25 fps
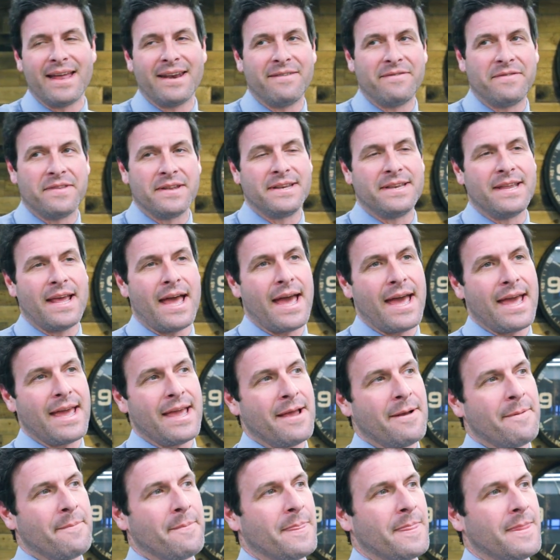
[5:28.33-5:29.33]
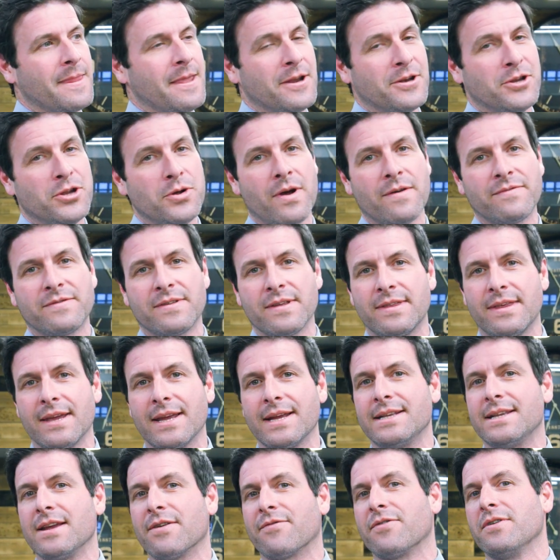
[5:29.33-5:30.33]
end of the day, you do have to
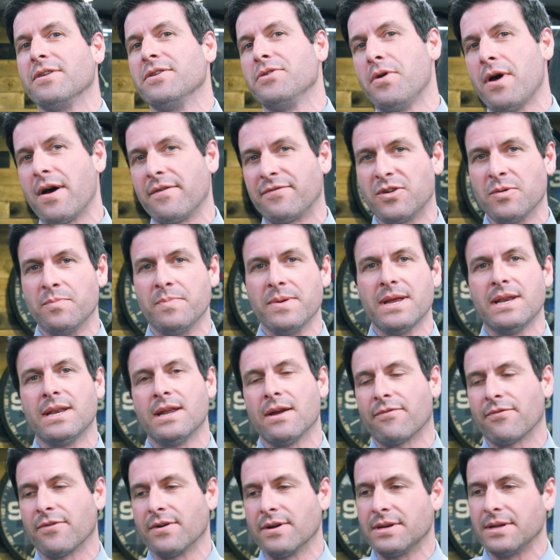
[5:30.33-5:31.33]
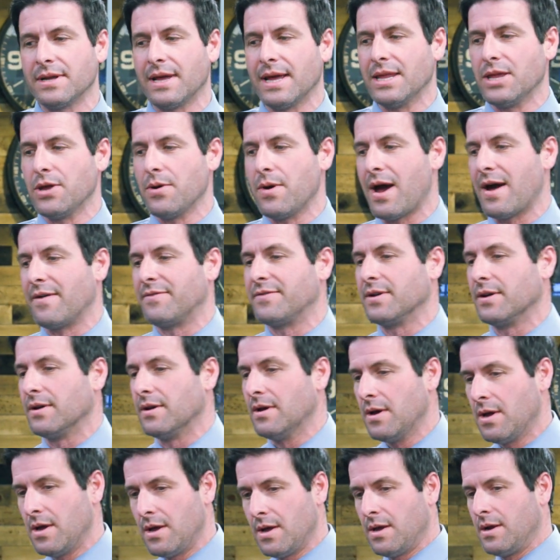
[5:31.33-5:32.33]
think different, you have to be different, and you have to